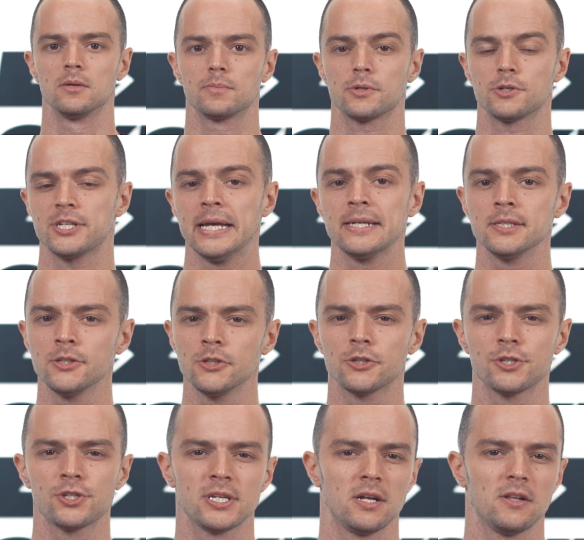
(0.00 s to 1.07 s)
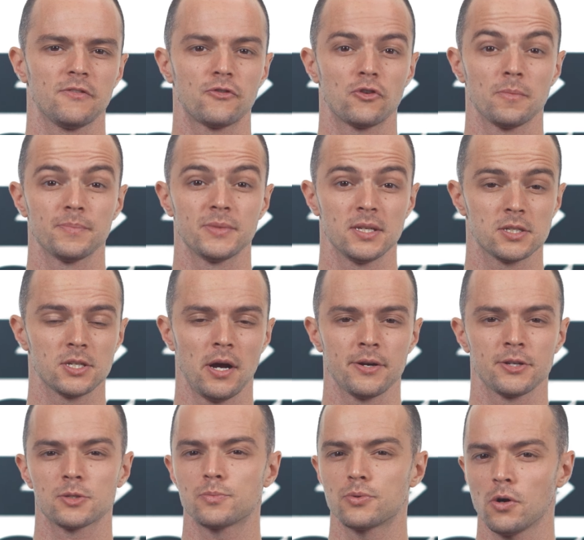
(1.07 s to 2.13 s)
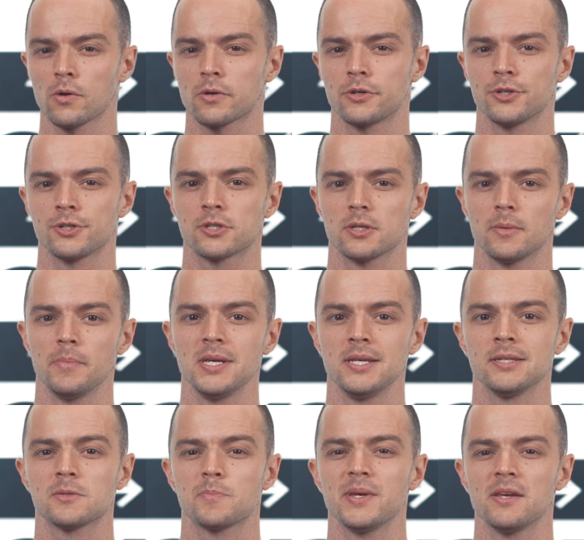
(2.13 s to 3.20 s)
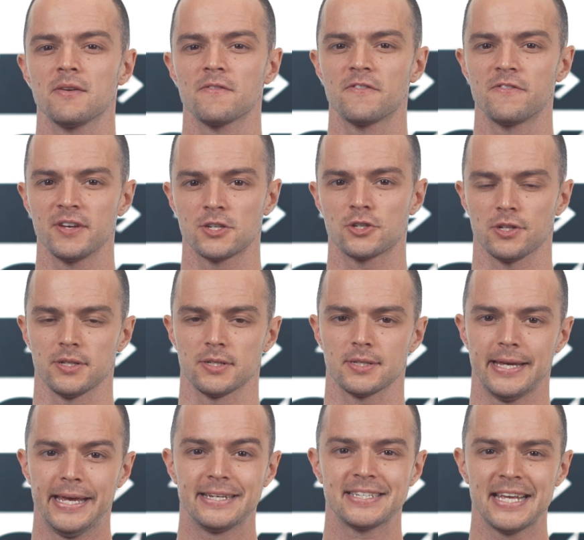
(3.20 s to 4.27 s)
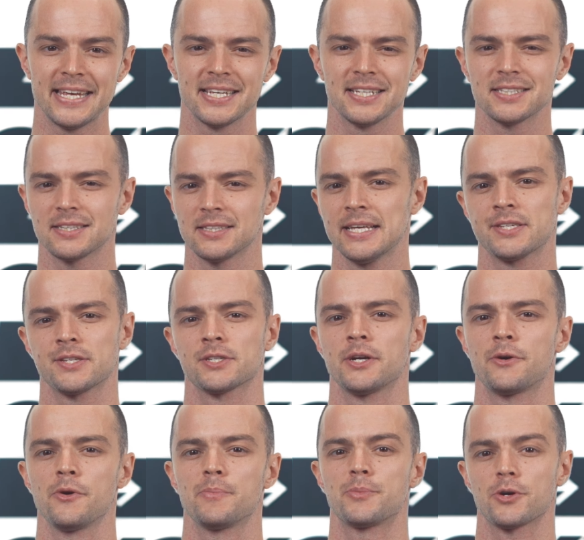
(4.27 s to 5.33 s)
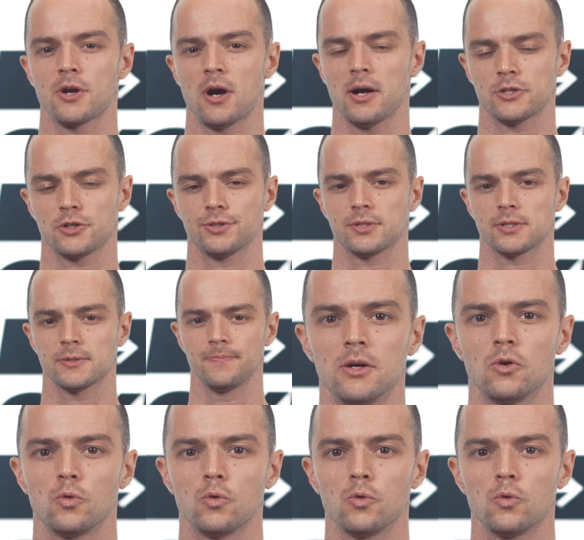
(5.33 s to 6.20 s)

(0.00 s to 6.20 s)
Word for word: Protecting yourself from dishonest brokers means being vigilant and taking the necessary precautions.